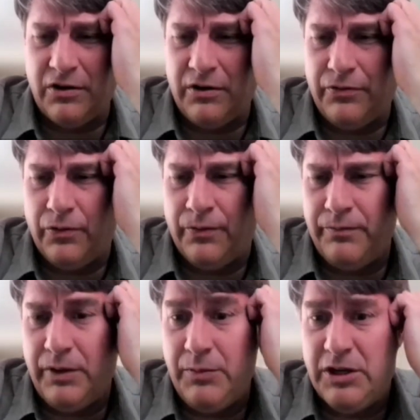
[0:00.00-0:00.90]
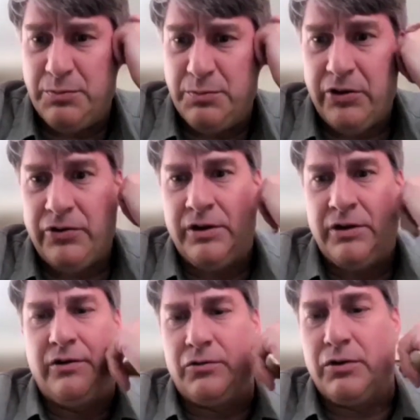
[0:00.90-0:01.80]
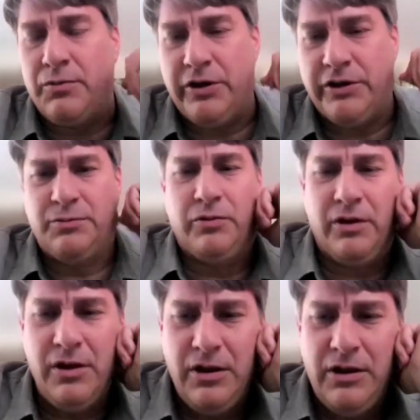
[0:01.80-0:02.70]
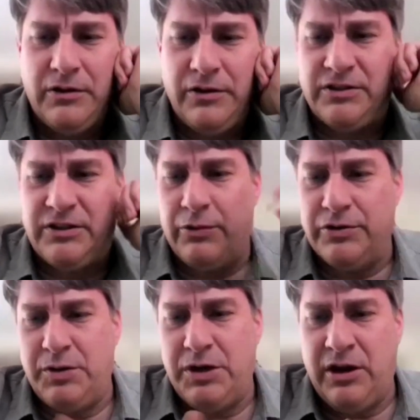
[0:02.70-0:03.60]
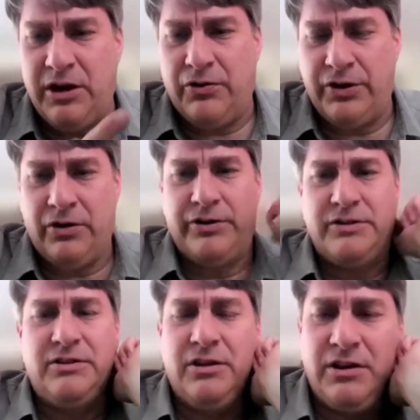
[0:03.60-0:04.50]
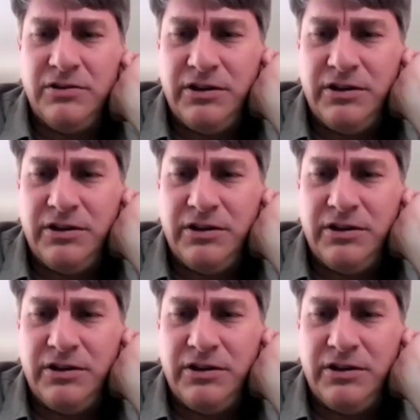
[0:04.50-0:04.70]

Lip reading: awful. Maybe it's better than 3 months, but at least I was being held in all these things.